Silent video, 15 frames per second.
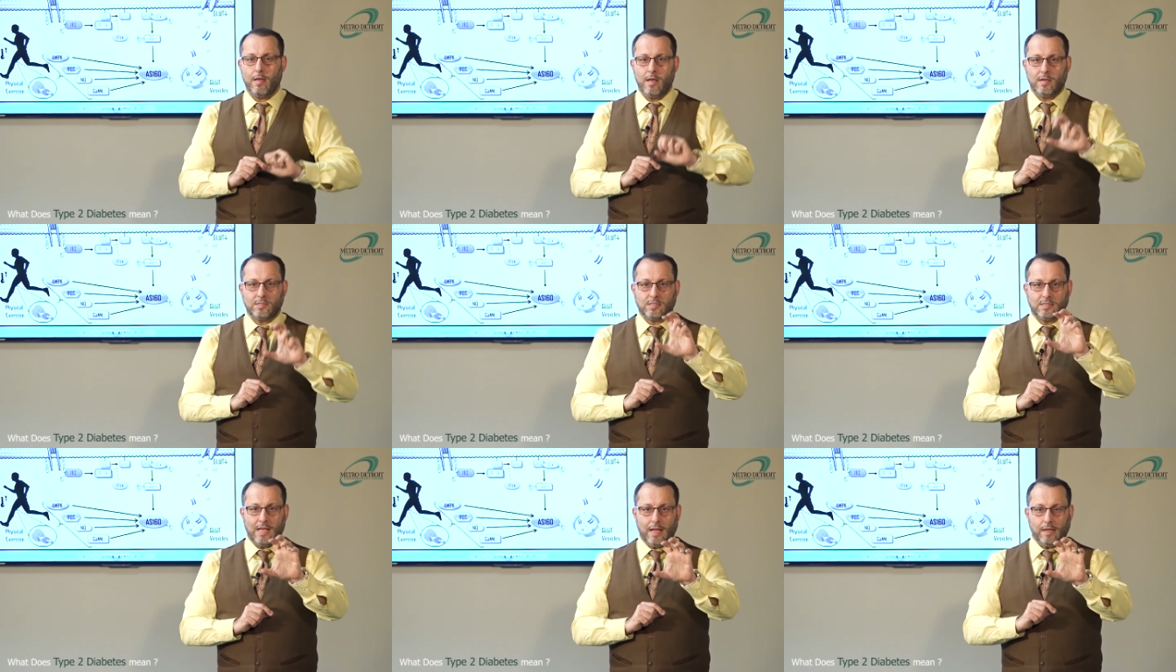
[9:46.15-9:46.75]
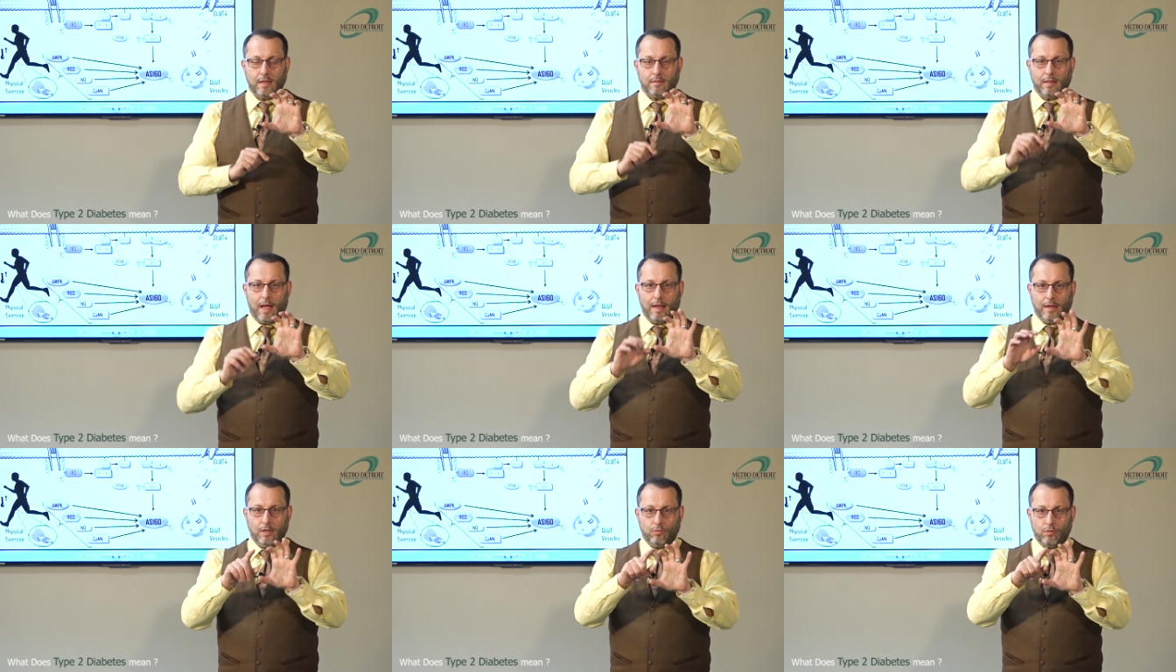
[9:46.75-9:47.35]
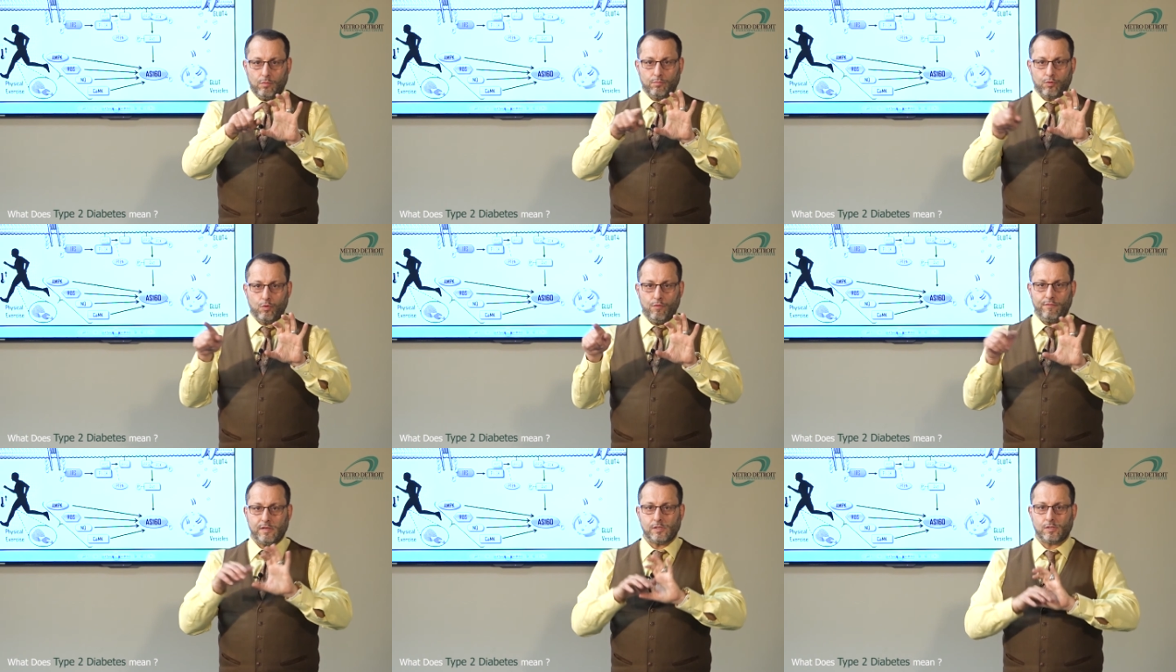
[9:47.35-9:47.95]
Second, I need to
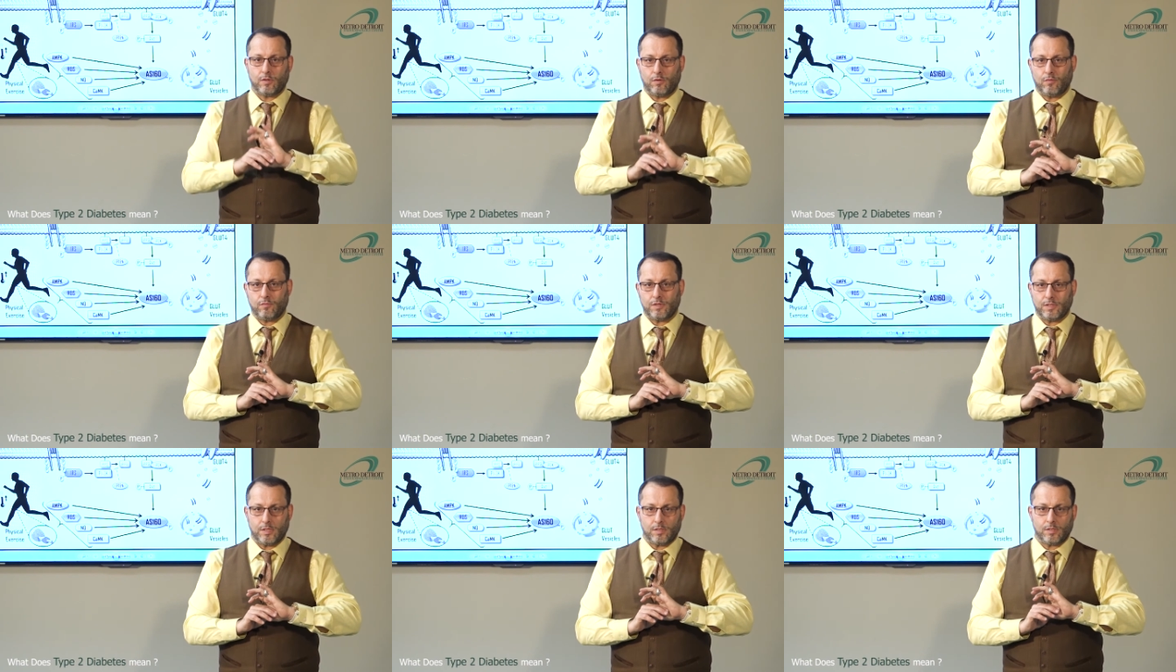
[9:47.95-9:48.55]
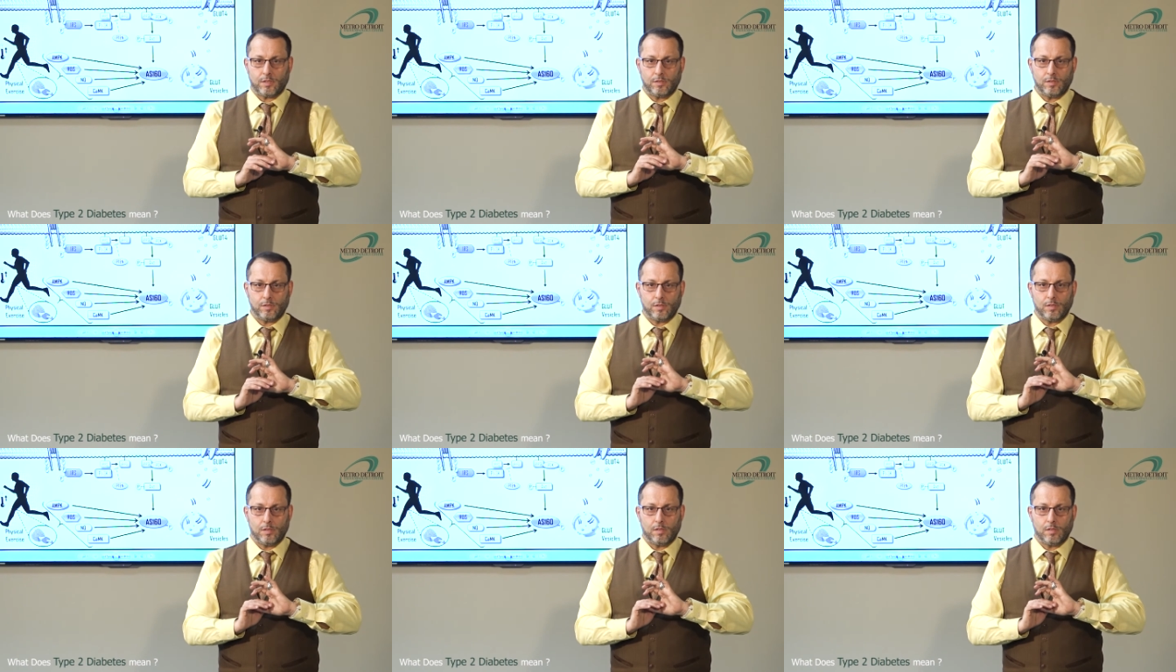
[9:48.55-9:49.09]
improve insulin resistance.